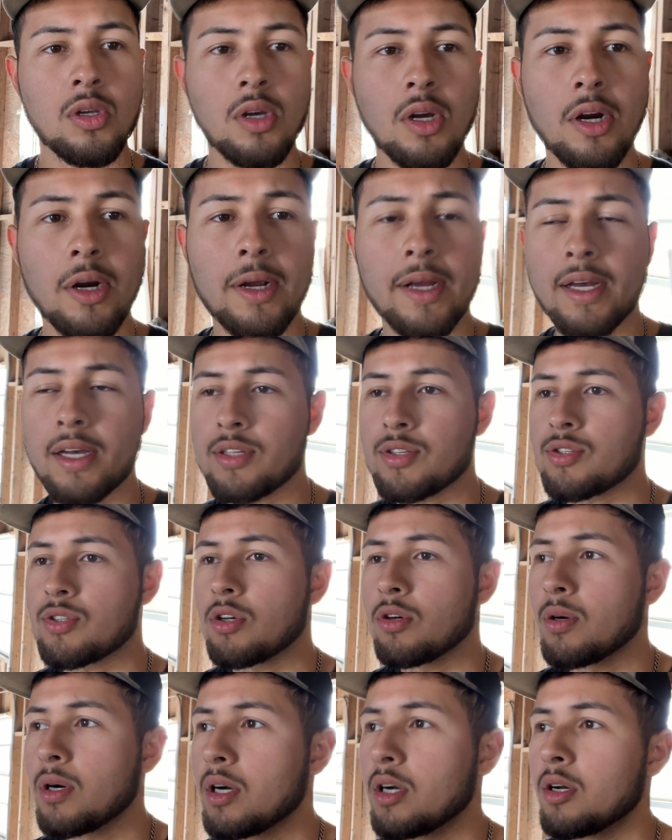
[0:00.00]
All right, guys.
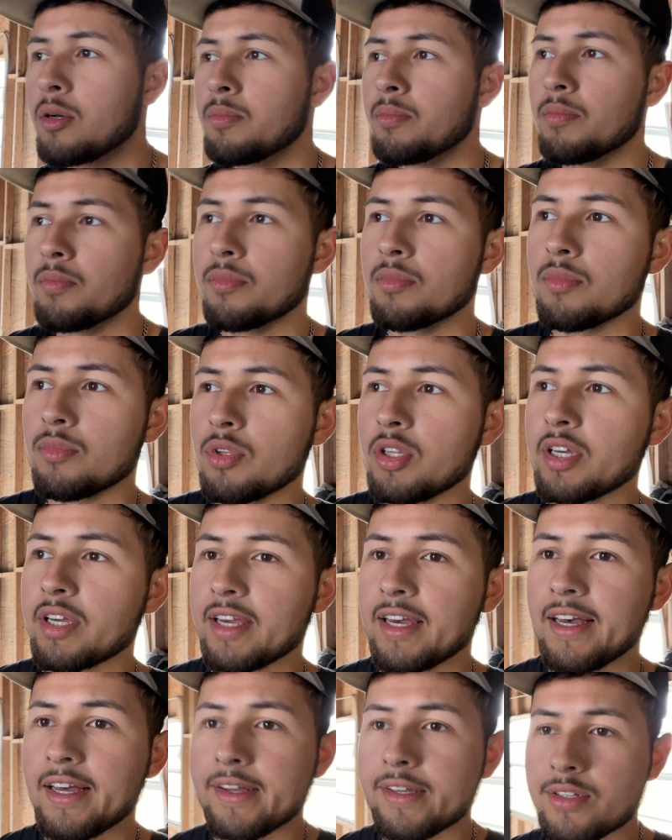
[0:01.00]
So Nick
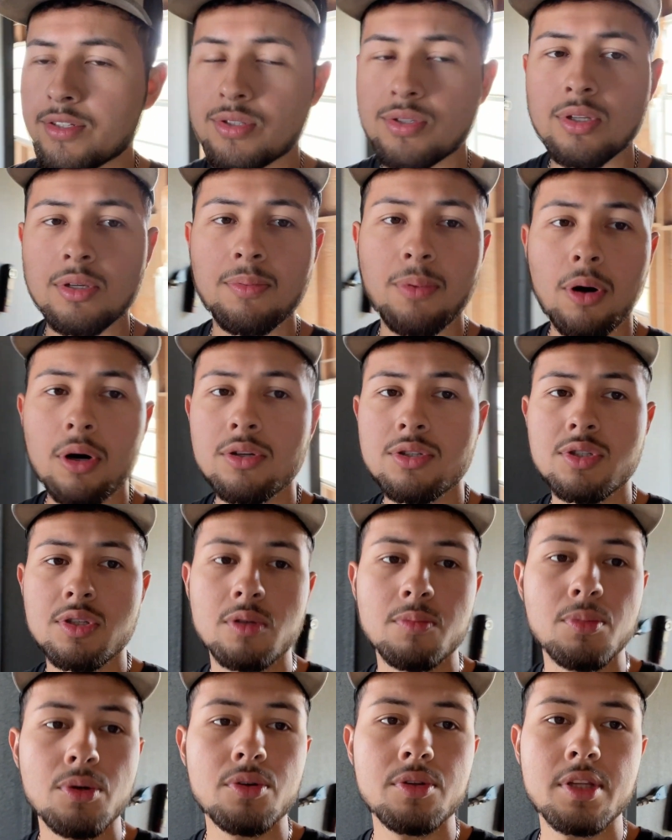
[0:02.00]
has the parts in
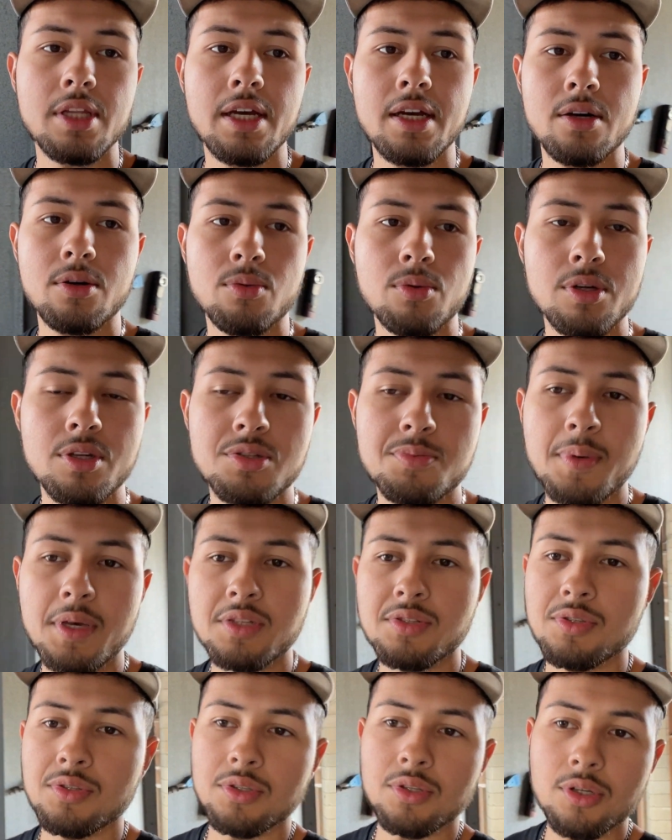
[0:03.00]
the booth now. What he's
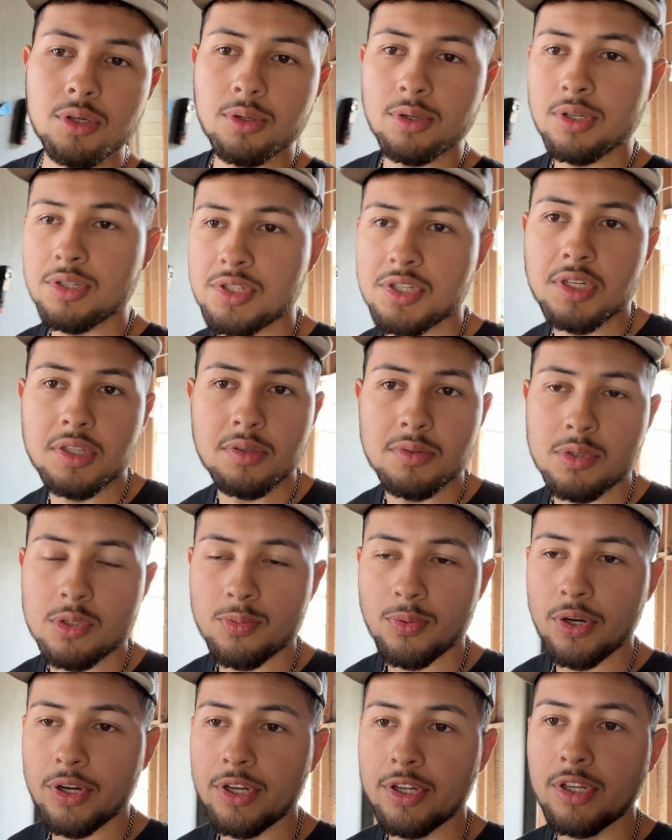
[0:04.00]
basically doing is getting them
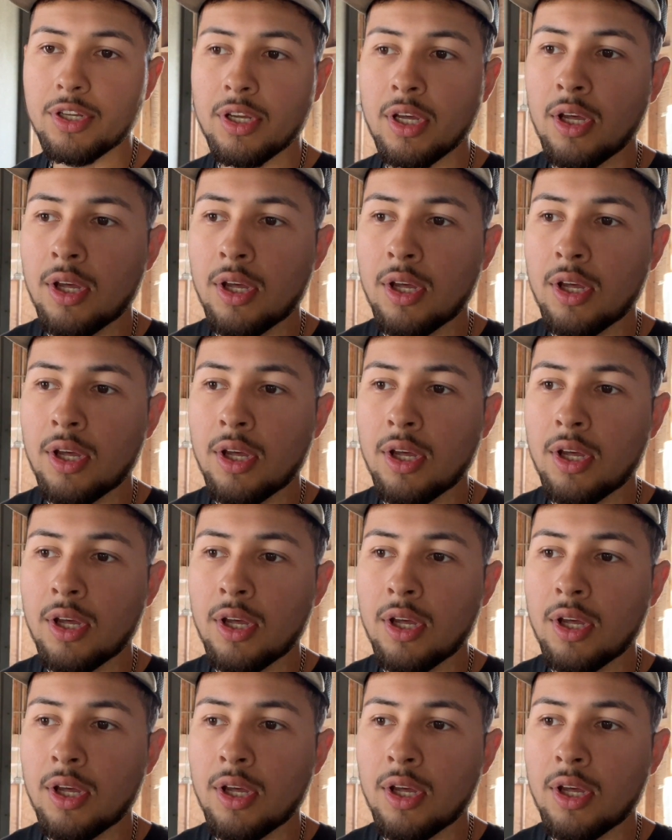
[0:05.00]
sprayed.